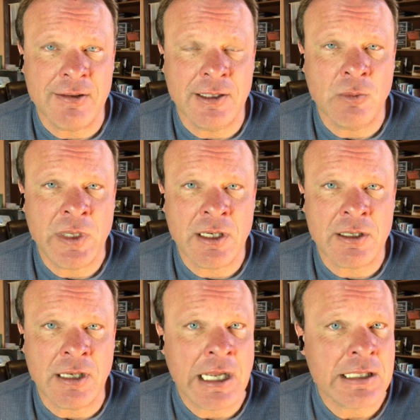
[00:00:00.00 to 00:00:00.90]
that we are
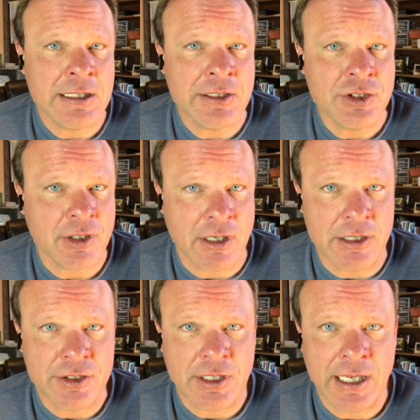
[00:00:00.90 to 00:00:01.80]
not in
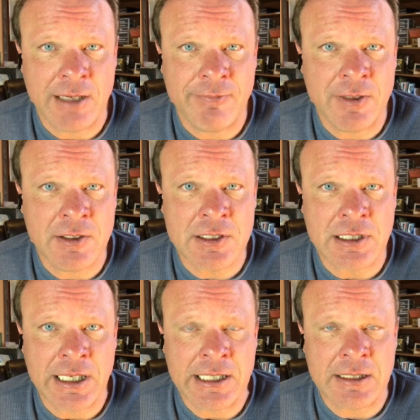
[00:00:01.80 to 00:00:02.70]
charge, and it feels
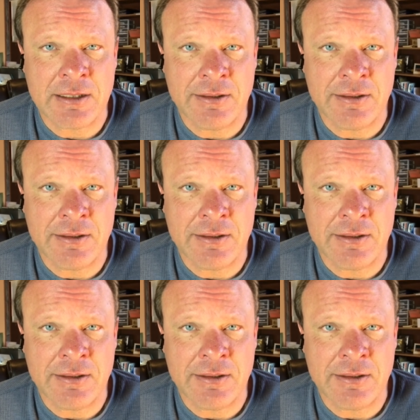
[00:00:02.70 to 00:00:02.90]
like